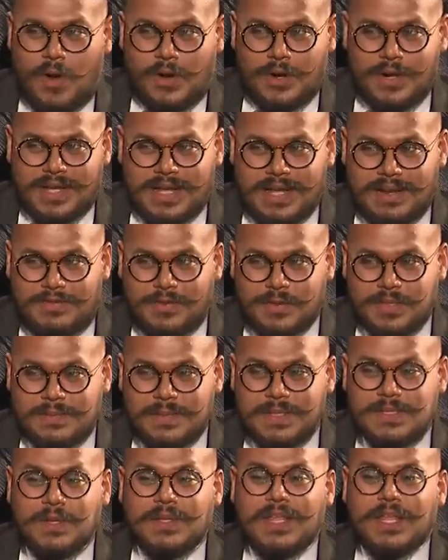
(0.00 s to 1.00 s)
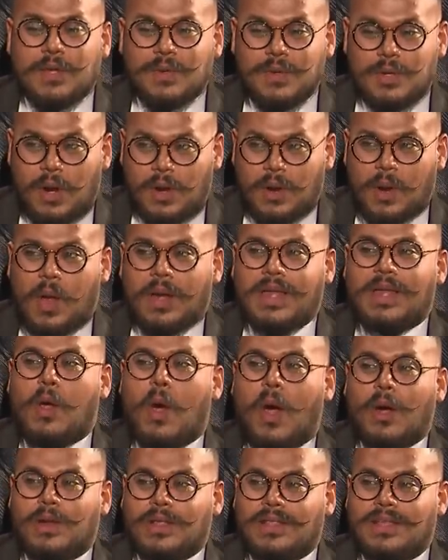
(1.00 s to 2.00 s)
wanted to confuse me so that you will not get
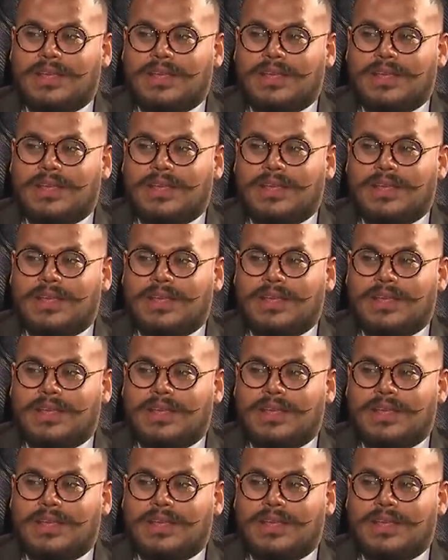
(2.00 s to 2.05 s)
caught to